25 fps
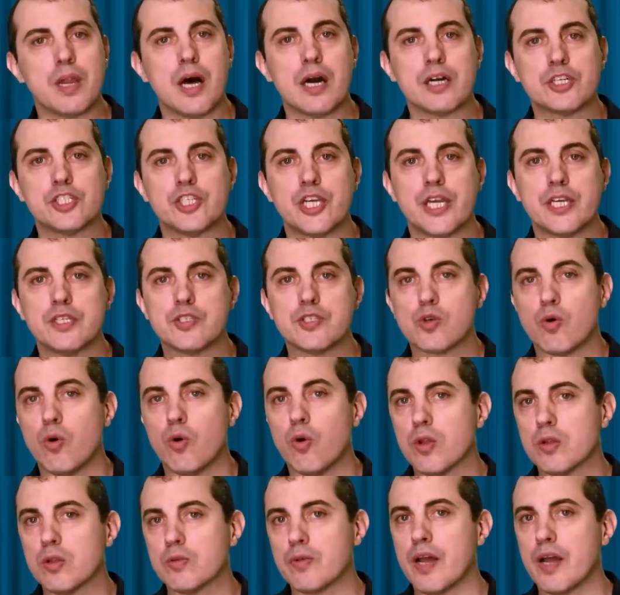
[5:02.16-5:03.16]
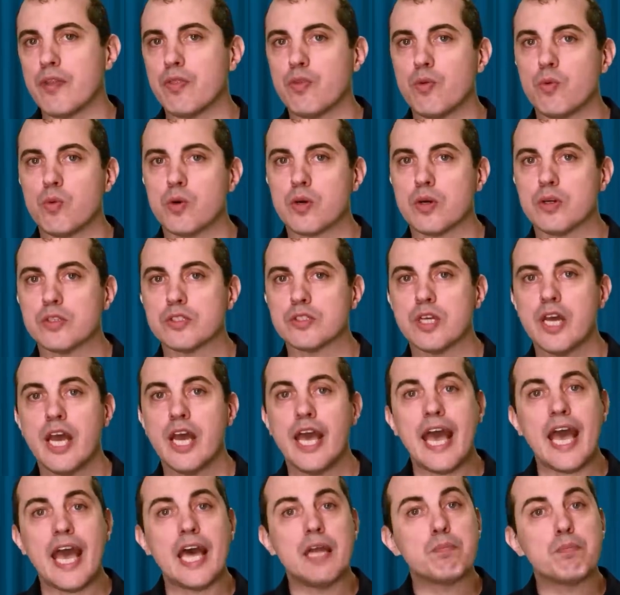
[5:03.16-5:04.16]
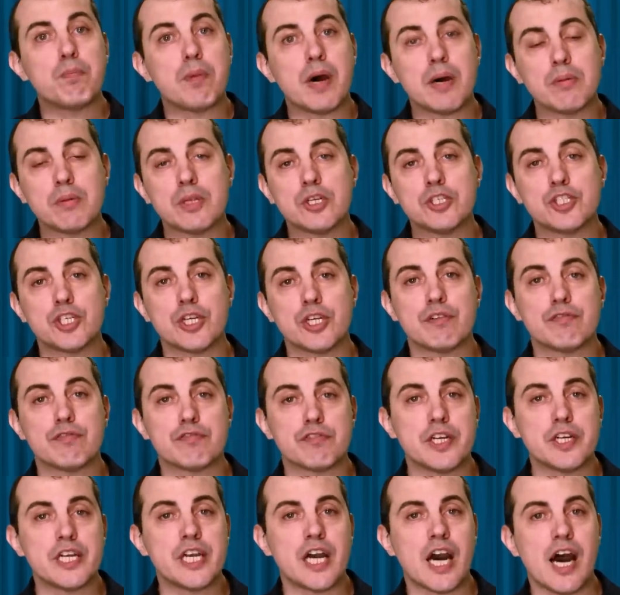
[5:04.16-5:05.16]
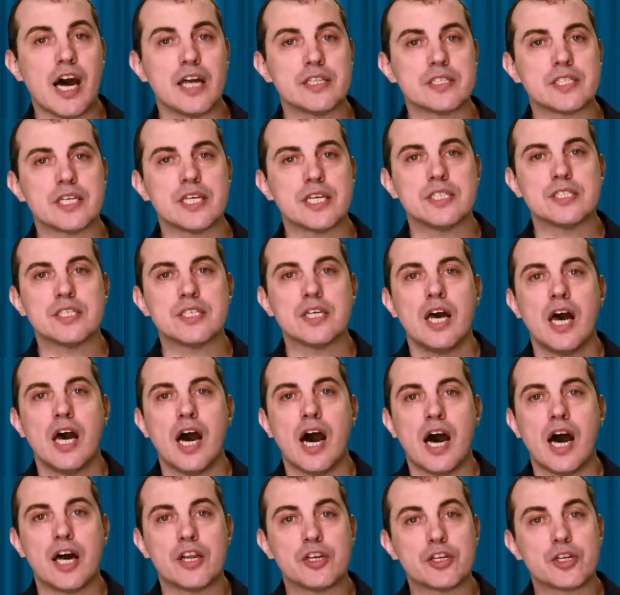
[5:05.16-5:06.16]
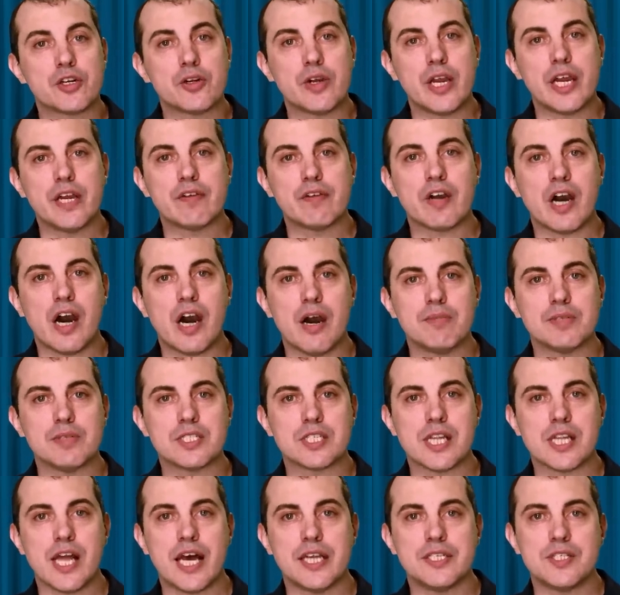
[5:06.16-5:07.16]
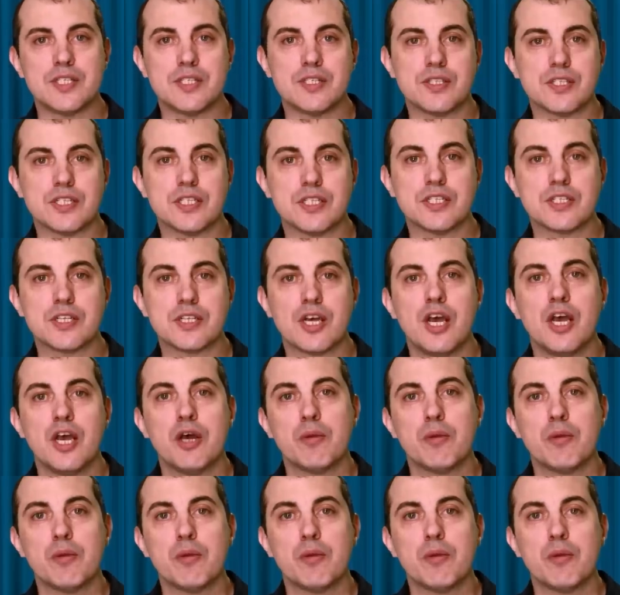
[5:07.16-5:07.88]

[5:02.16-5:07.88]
blockchains all around the world and publishing free content under Creative Commons licenses,